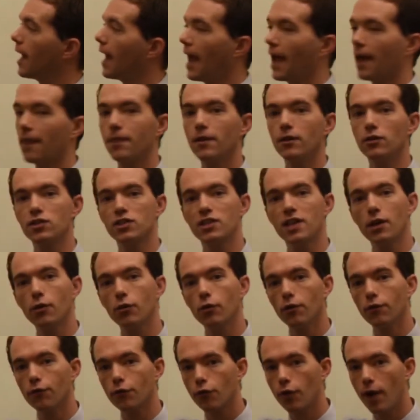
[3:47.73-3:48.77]
and the
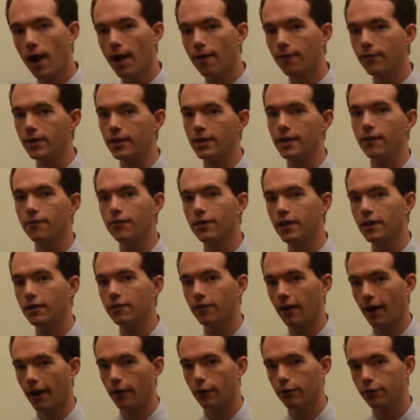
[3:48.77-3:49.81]
center of gravity of the
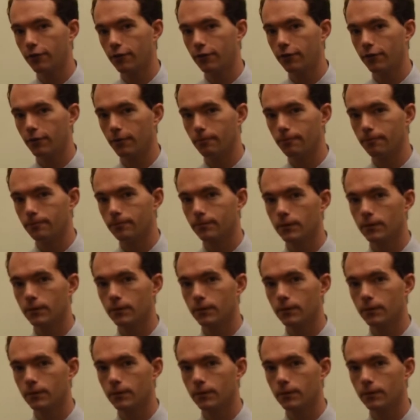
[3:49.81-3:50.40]
entire system.